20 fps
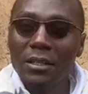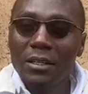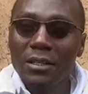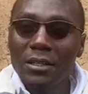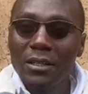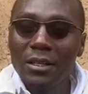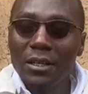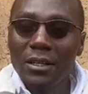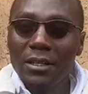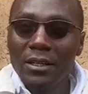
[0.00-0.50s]

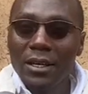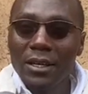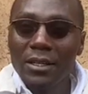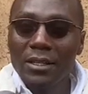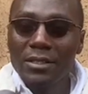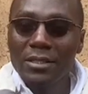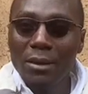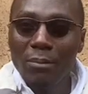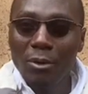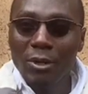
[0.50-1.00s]
Yeah?
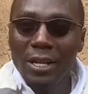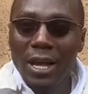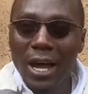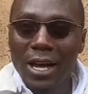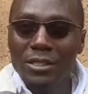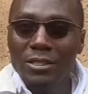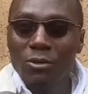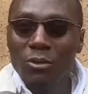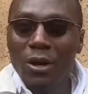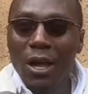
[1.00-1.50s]
Somebody
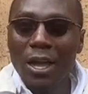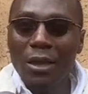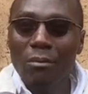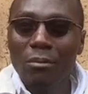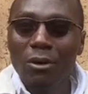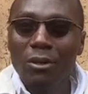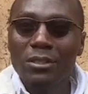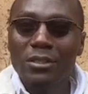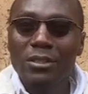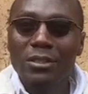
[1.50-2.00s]
has no
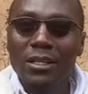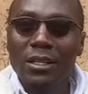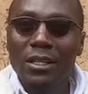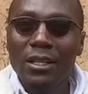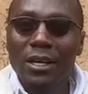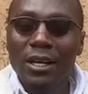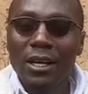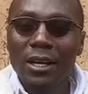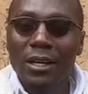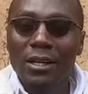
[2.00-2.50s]
eyeballs.
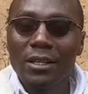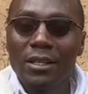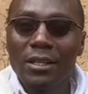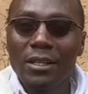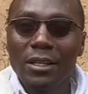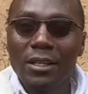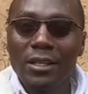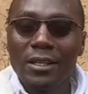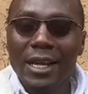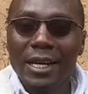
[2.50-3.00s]
Yeah?
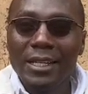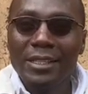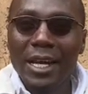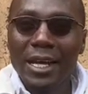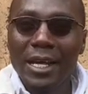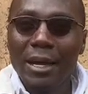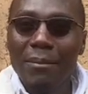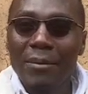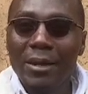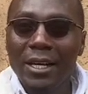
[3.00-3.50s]

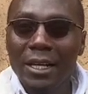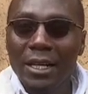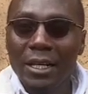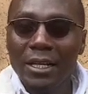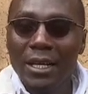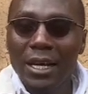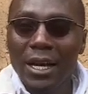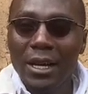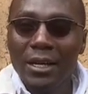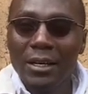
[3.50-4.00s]
Daktari
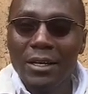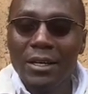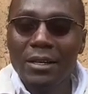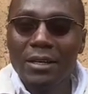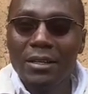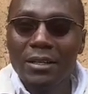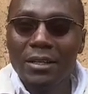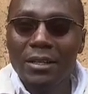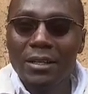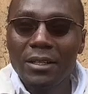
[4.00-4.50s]
amedeclare
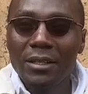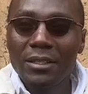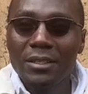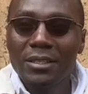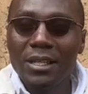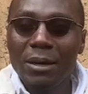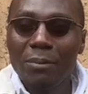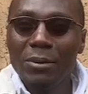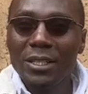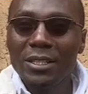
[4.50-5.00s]

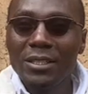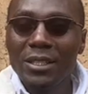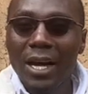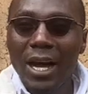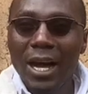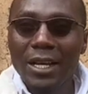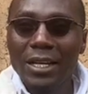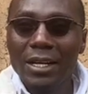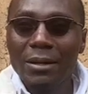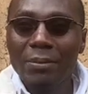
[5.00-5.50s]
disability
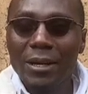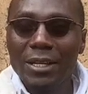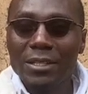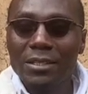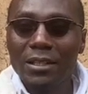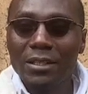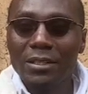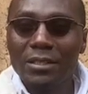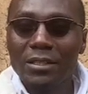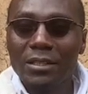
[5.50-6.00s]

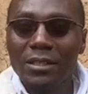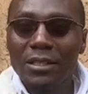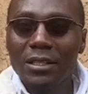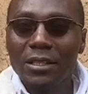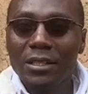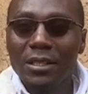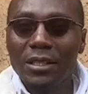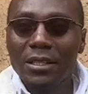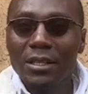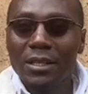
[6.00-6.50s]
100%.
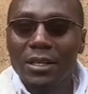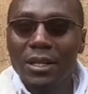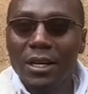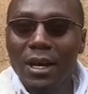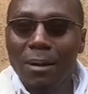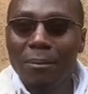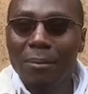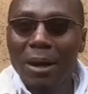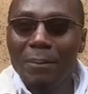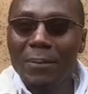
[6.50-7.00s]

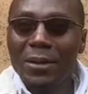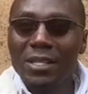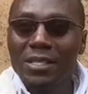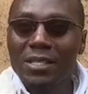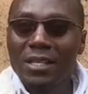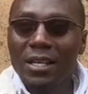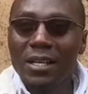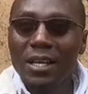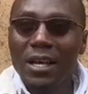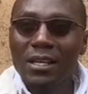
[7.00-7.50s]
Ama
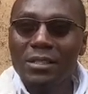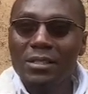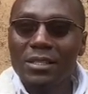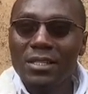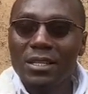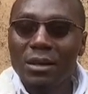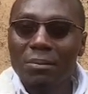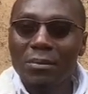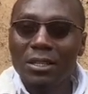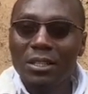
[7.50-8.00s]
amedeclare
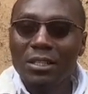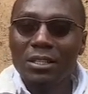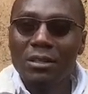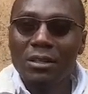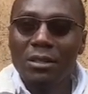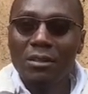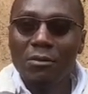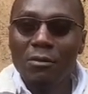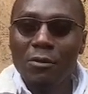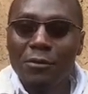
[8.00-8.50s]
disability
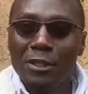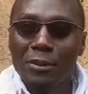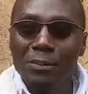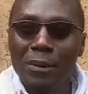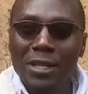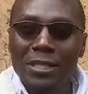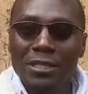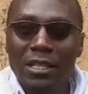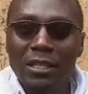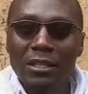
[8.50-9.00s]

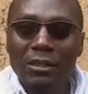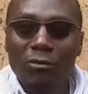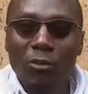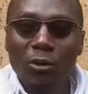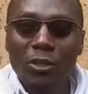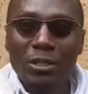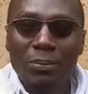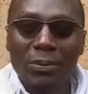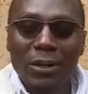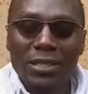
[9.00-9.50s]
50%,
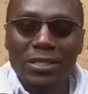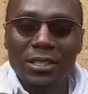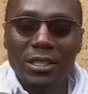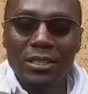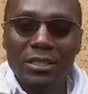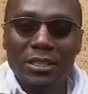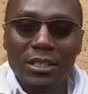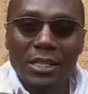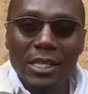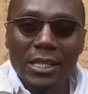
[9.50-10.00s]

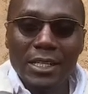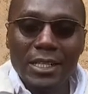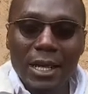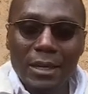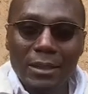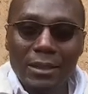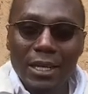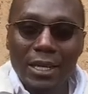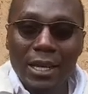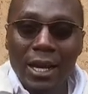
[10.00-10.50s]
40%.
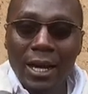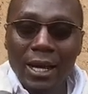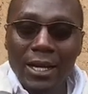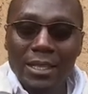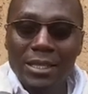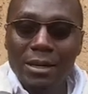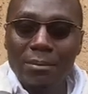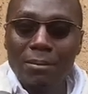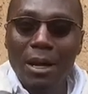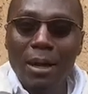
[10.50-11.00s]
Na tena
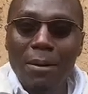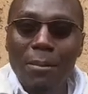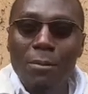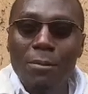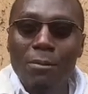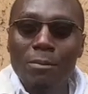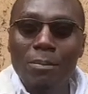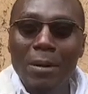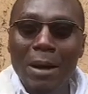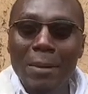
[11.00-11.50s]
akasema
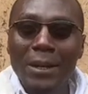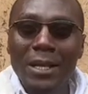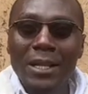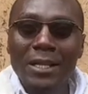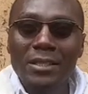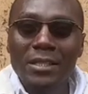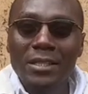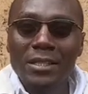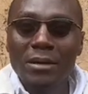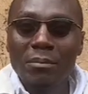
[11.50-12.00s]

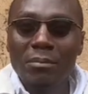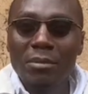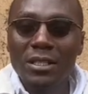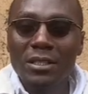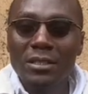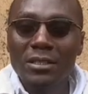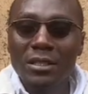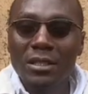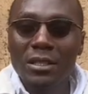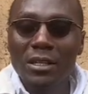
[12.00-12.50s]
permanent
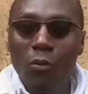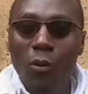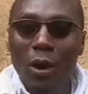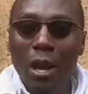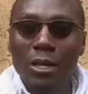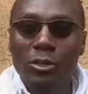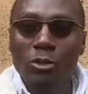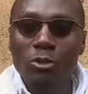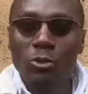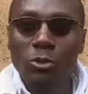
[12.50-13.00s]
disability.
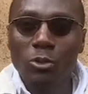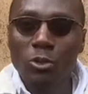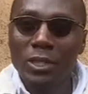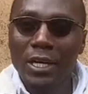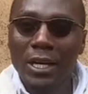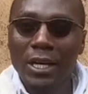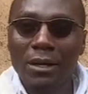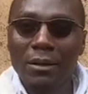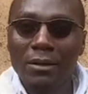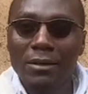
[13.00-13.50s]
Why should you
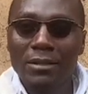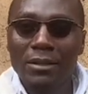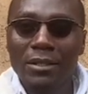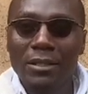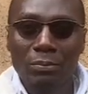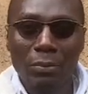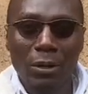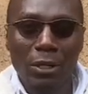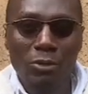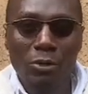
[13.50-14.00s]
take
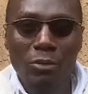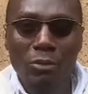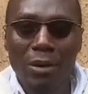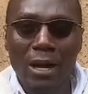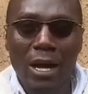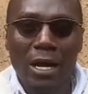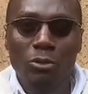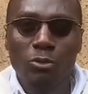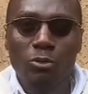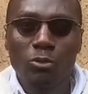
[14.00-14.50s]
this person
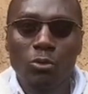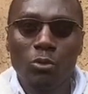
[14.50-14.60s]
back to,